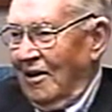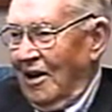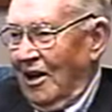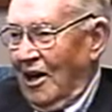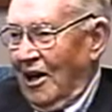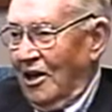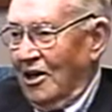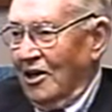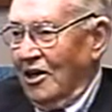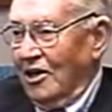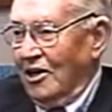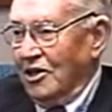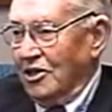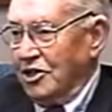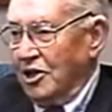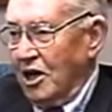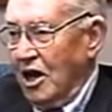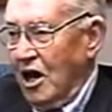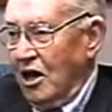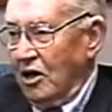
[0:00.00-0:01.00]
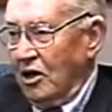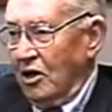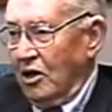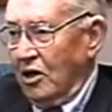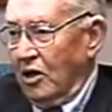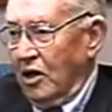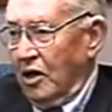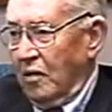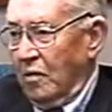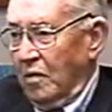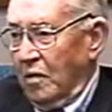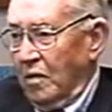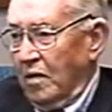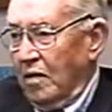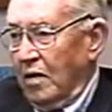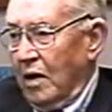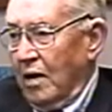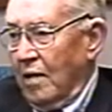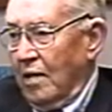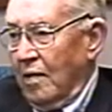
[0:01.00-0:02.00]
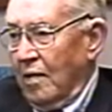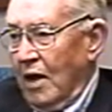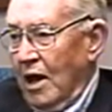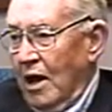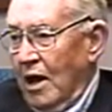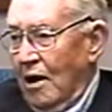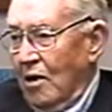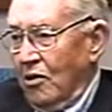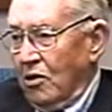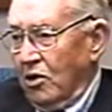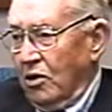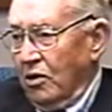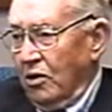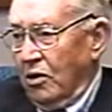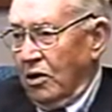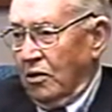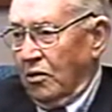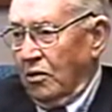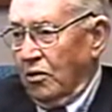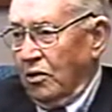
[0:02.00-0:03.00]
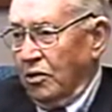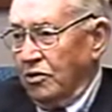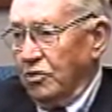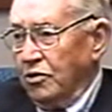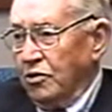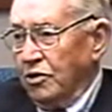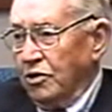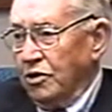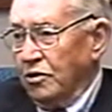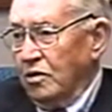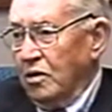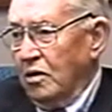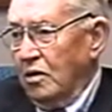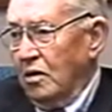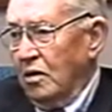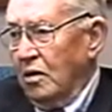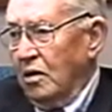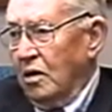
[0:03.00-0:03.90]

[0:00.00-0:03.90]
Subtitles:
we landed in Scotland, and our unit, which was